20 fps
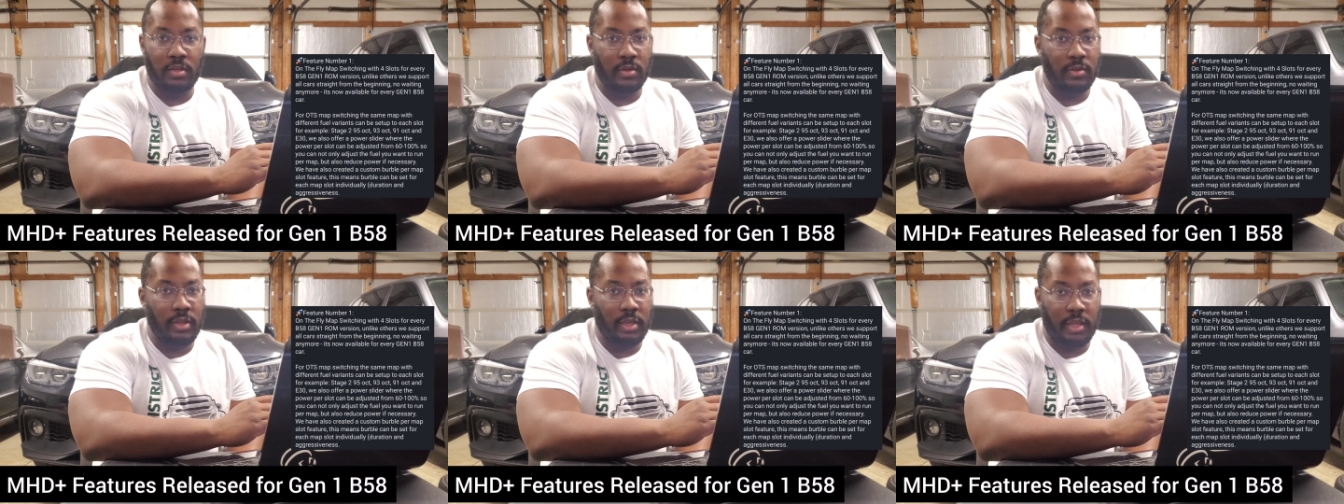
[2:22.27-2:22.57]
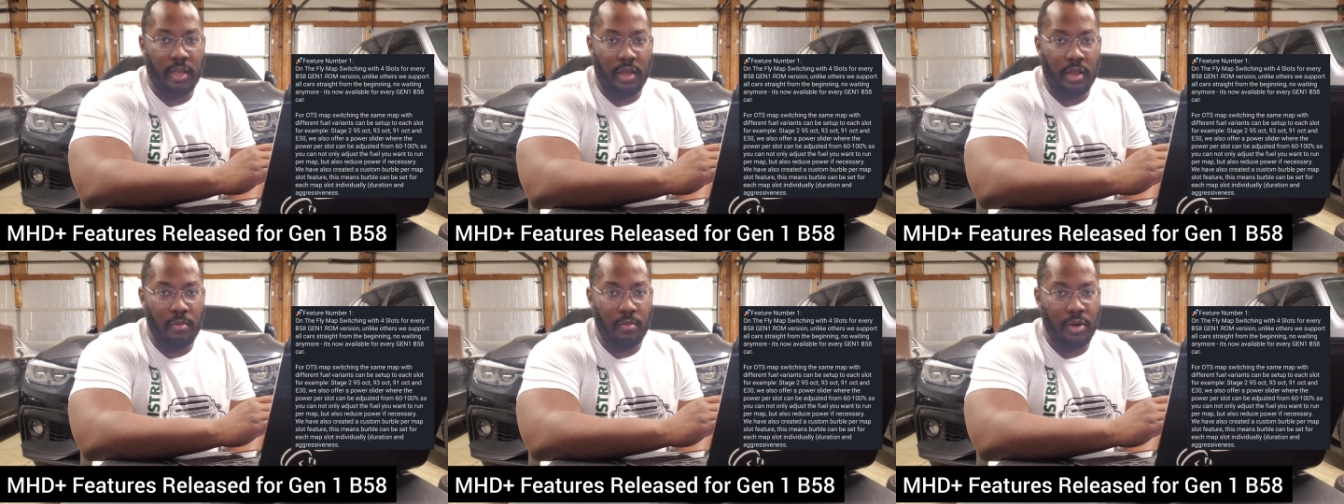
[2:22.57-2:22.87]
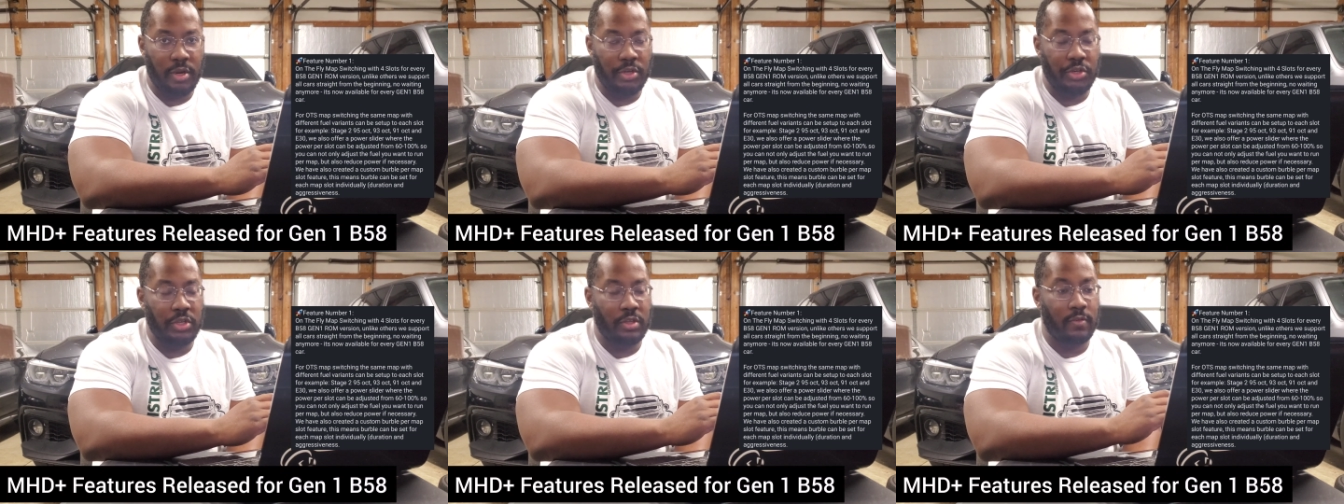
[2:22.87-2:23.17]
tuning
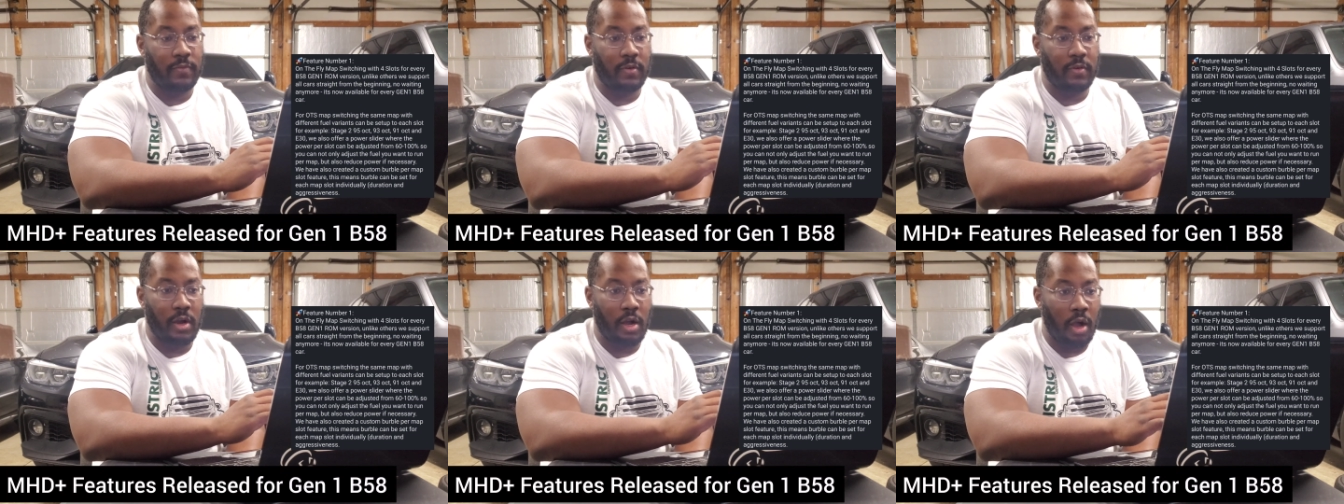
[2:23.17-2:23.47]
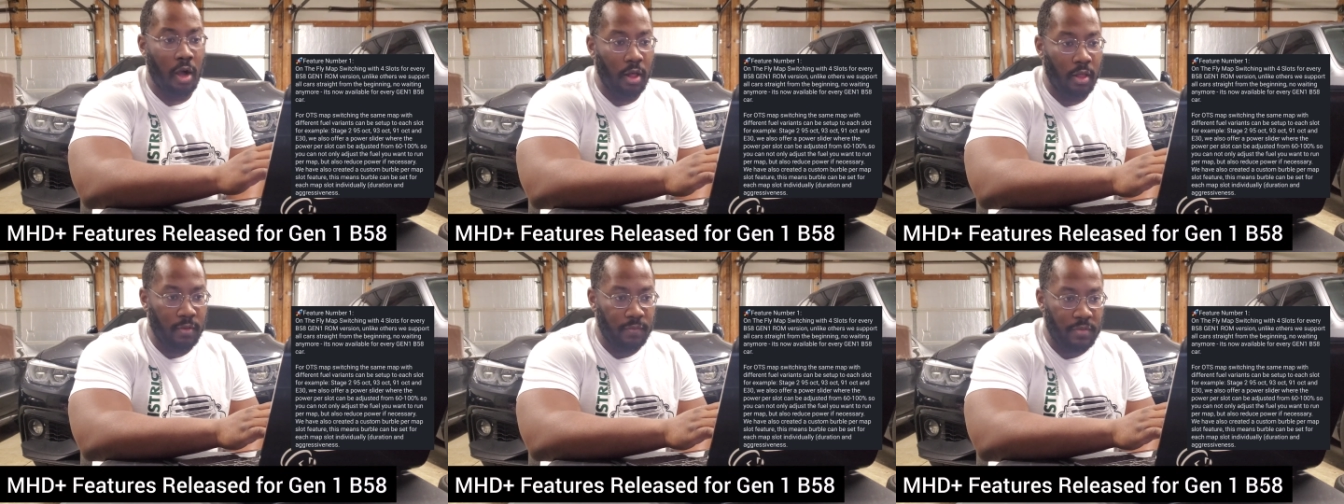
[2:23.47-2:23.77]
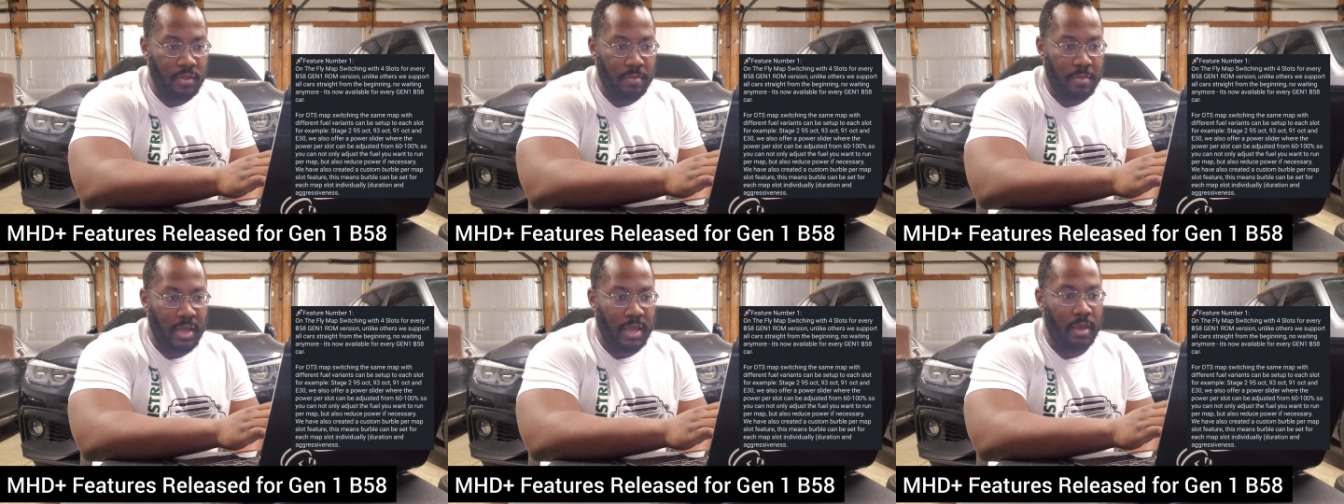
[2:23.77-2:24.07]
calibrations for all
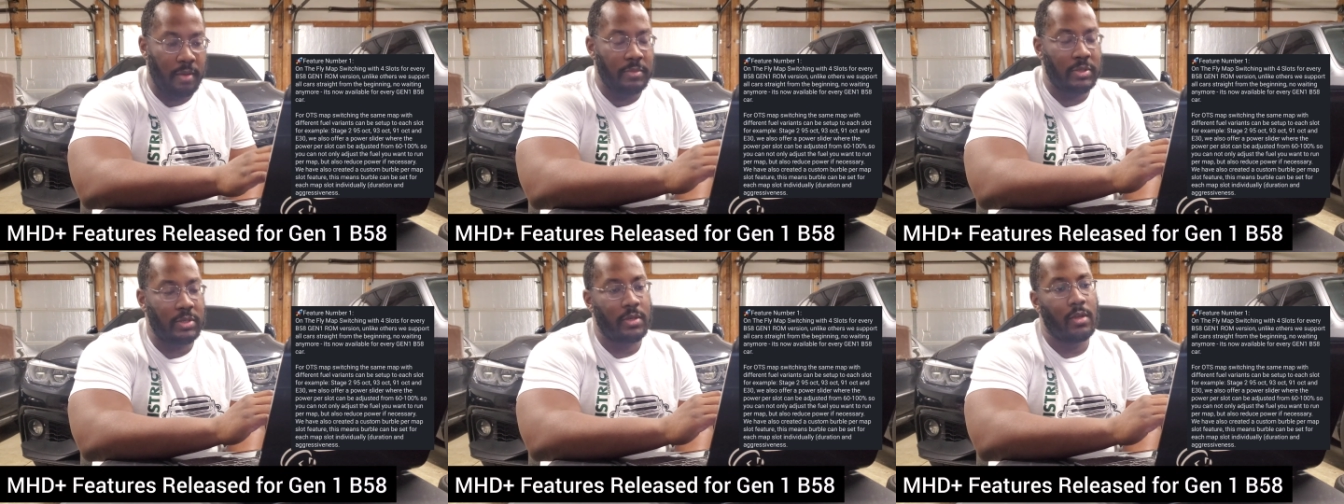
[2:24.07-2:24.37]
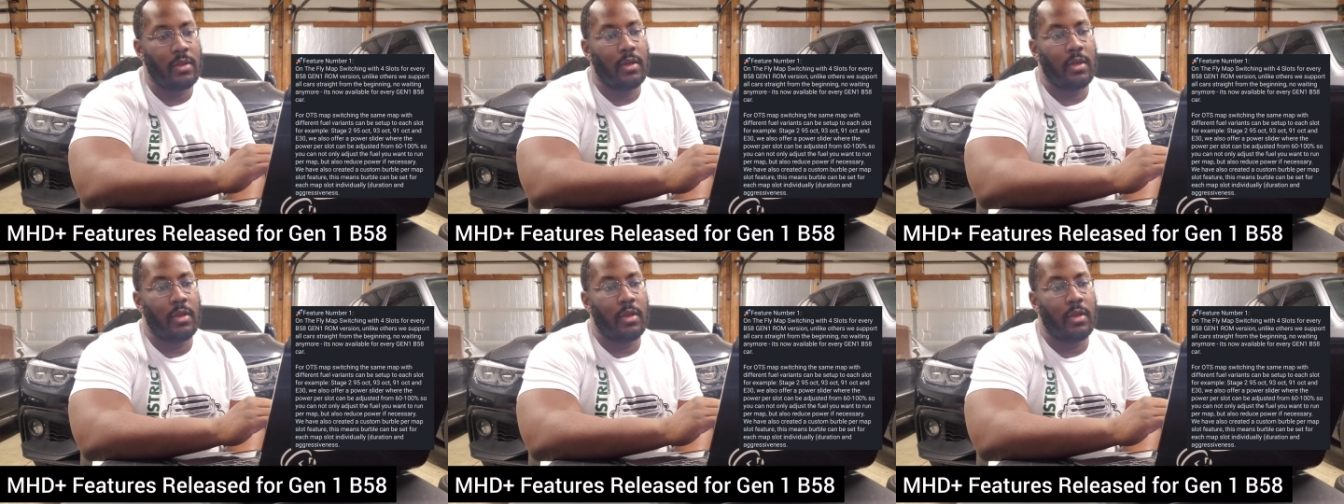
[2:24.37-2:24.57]
of the maps.